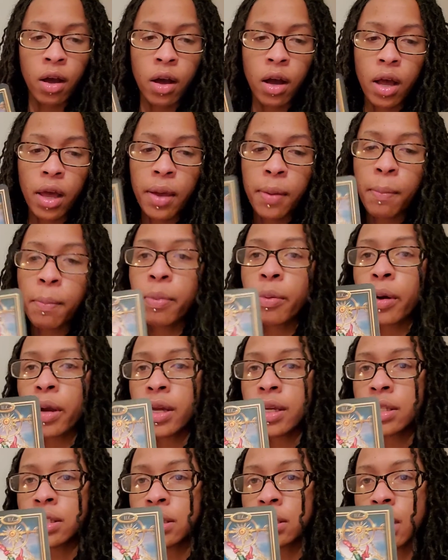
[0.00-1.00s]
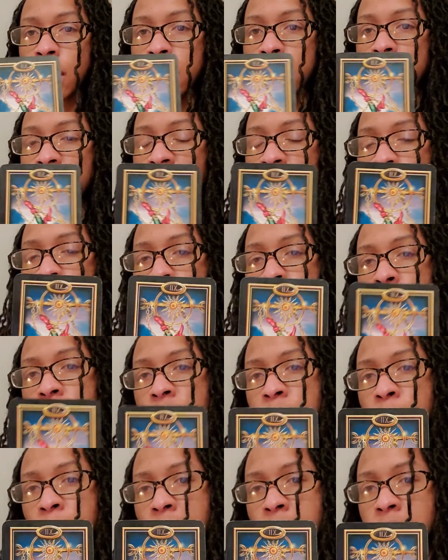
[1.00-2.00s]
Embrace a different
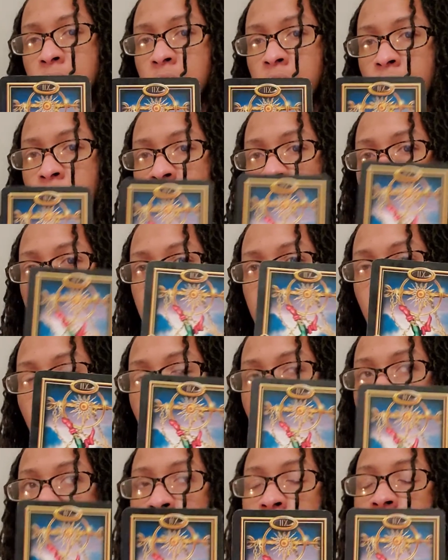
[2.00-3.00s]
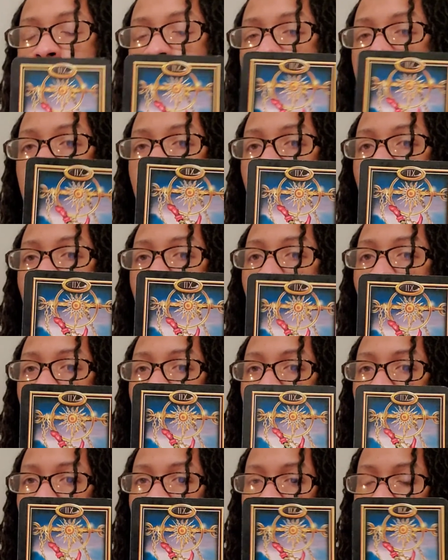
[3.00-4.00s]
perspective and embrace a different
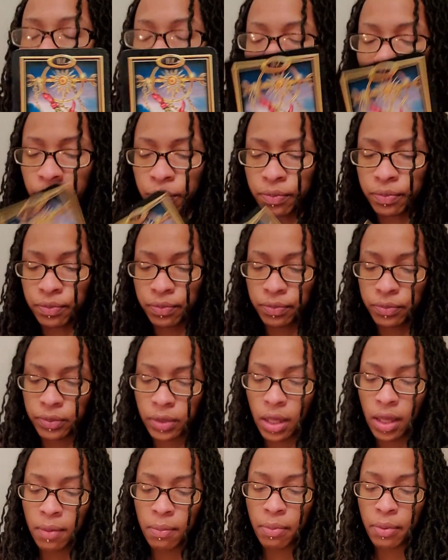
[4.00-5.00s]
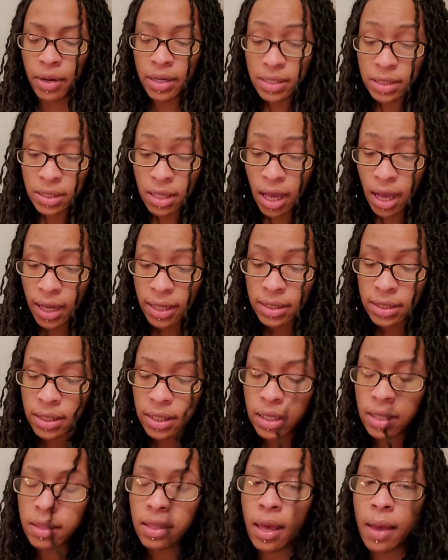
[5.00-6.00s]
point of view. Embrace the
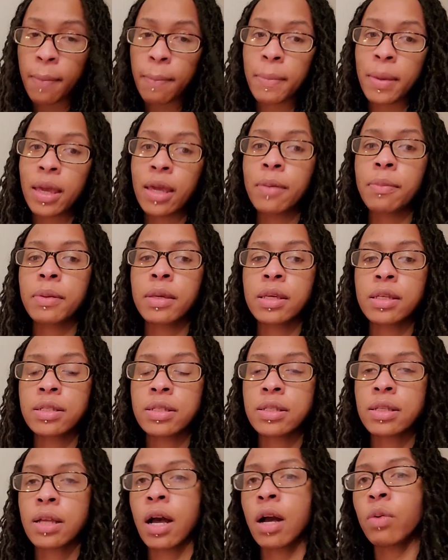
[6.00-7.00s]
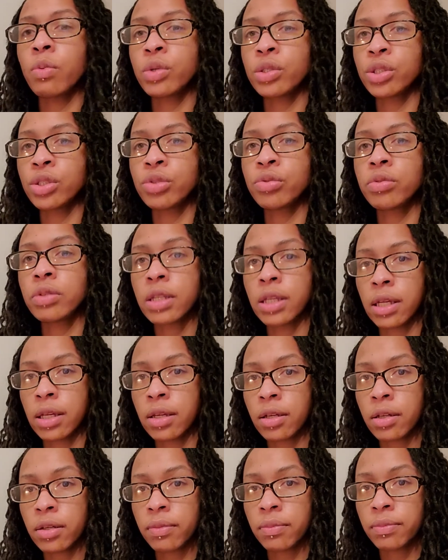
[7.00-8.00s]
idea that maybe it's not what you think.
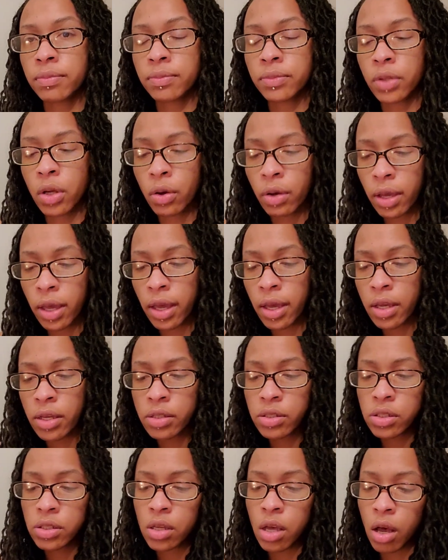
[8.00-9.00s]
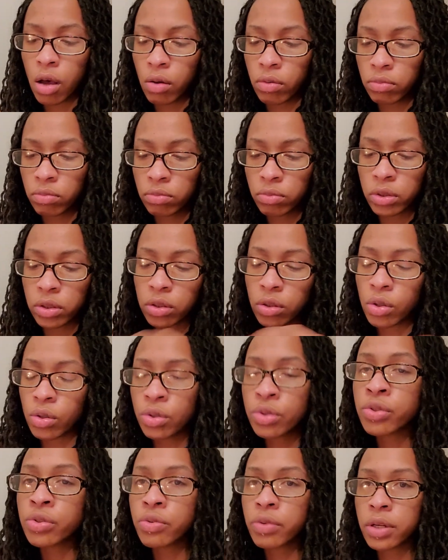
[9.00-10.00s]
Okay? So, with
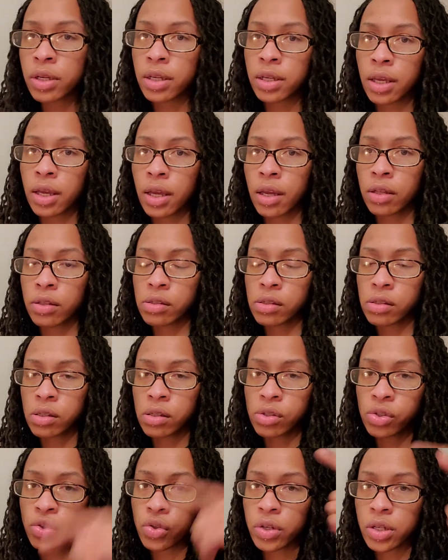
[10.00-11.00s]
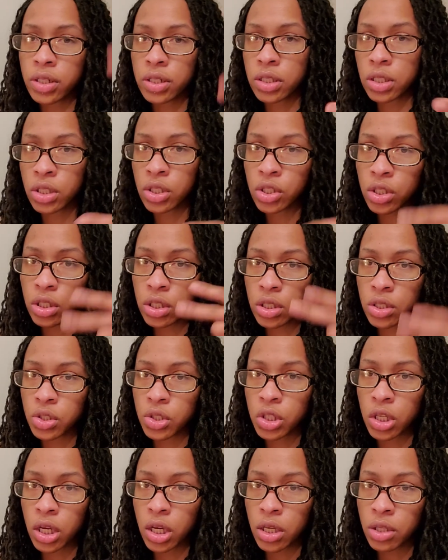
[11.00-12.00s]
those three again, transition and
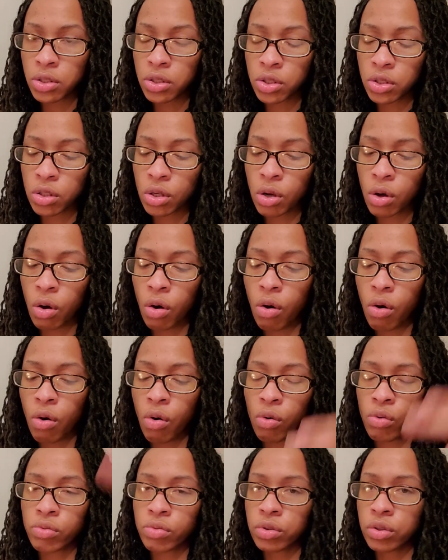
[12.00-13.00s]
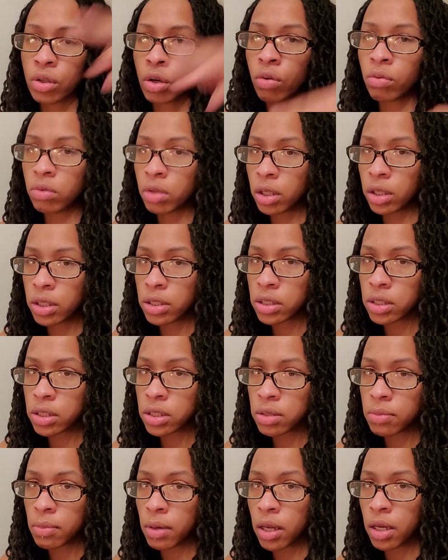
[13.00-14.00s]
change is the goal. Don't look into
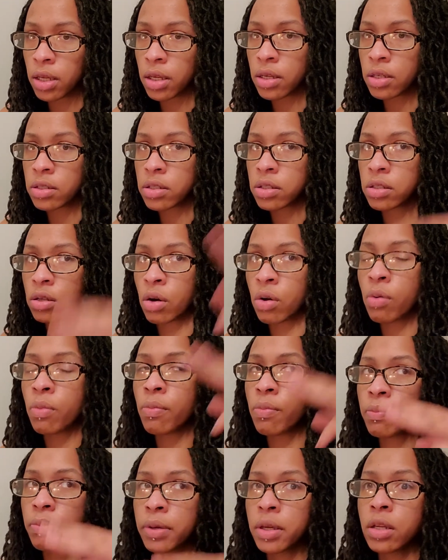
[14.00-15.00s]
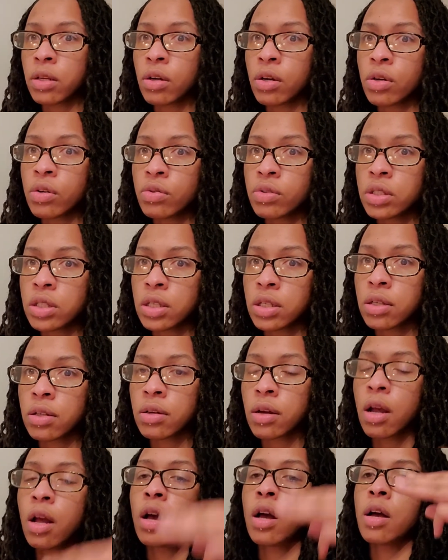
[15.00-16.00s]
somebody else. Don't be nosy,
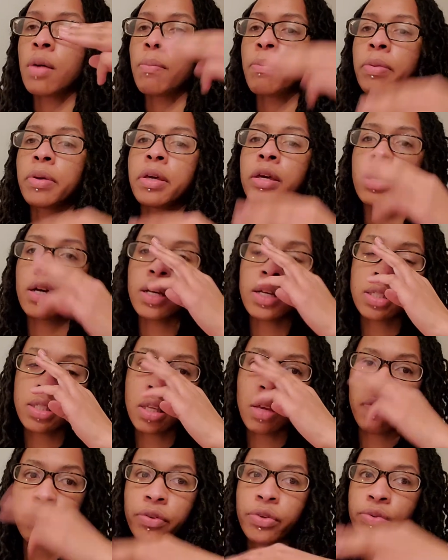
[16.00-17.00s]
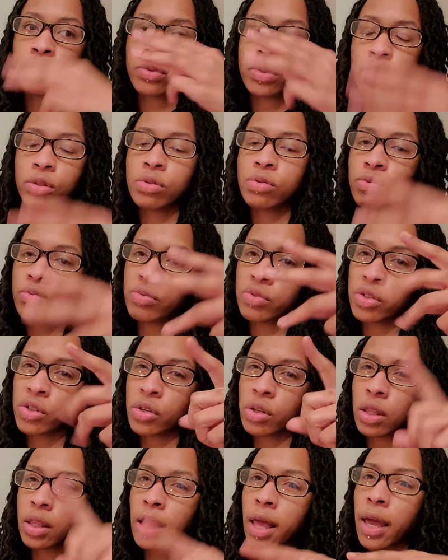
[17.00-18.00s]
because if you do,
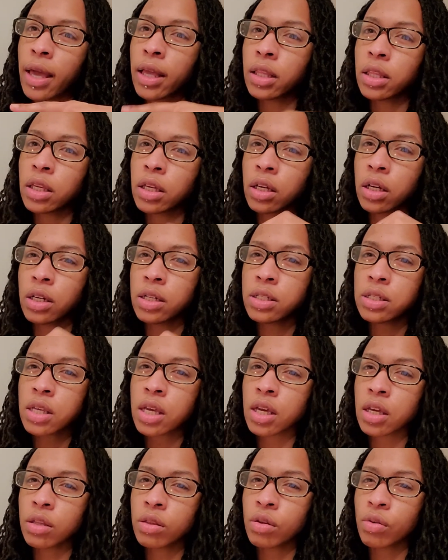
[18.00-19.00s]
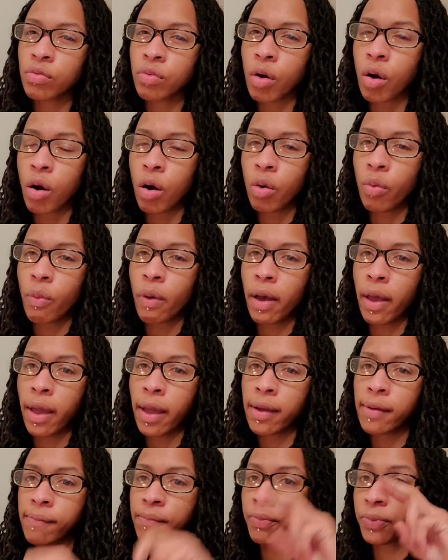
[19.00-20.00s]
you're likely going to take it the wrong
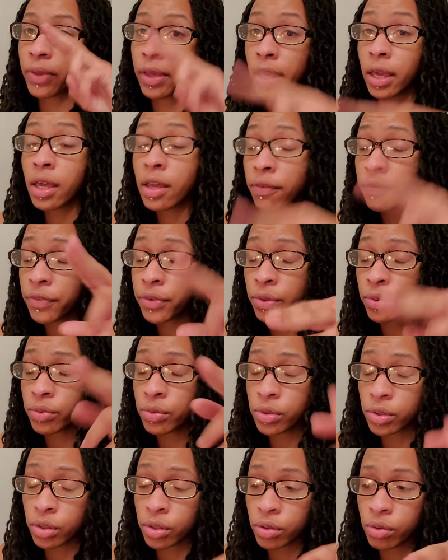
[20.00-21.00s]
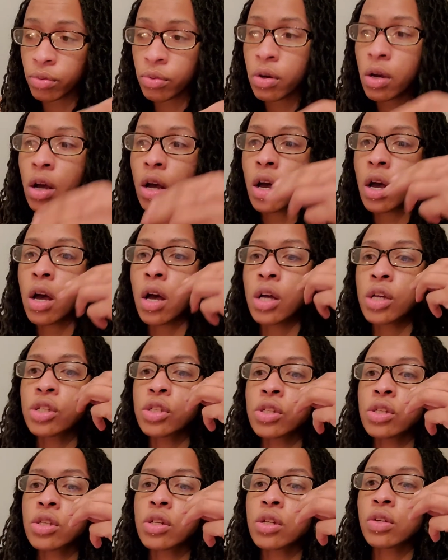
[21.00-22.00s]
way. If you do,
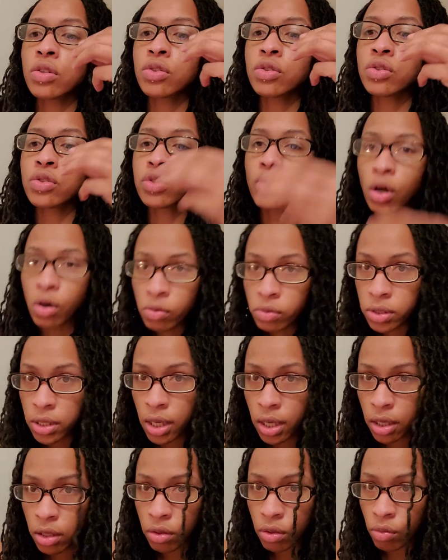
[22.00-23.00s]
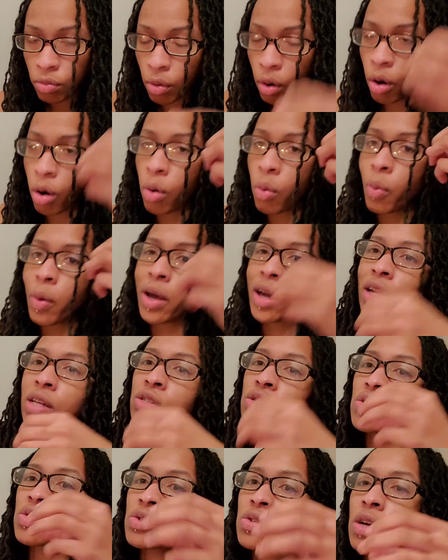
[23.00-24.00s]
don't take it the wrong way.
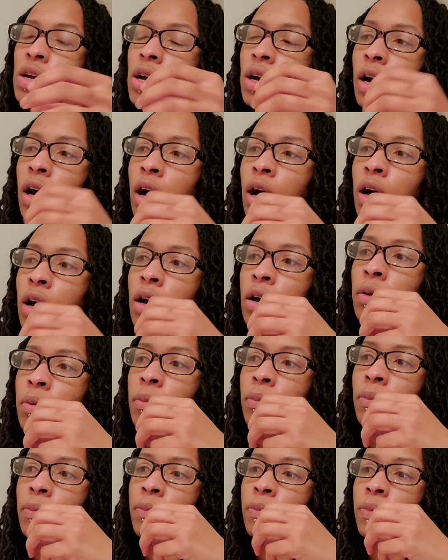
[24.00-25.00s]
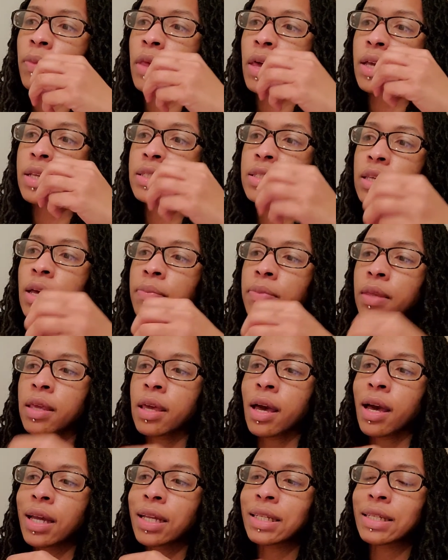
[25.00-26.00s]
Accept the
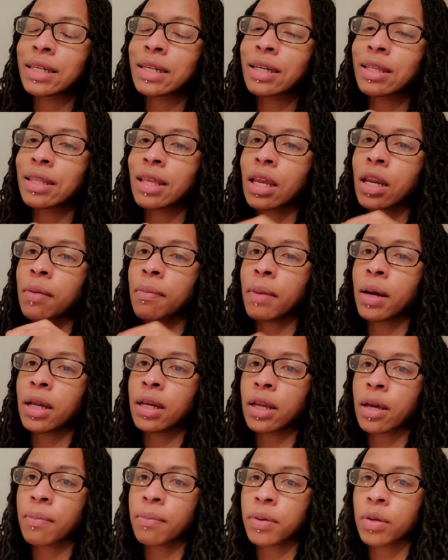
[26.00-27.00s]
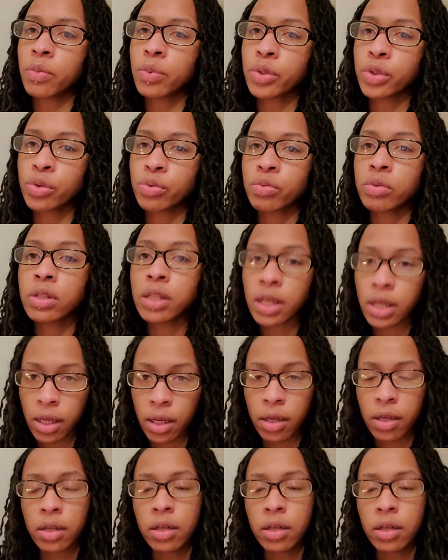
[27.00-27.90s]
idea that it might not be what you think.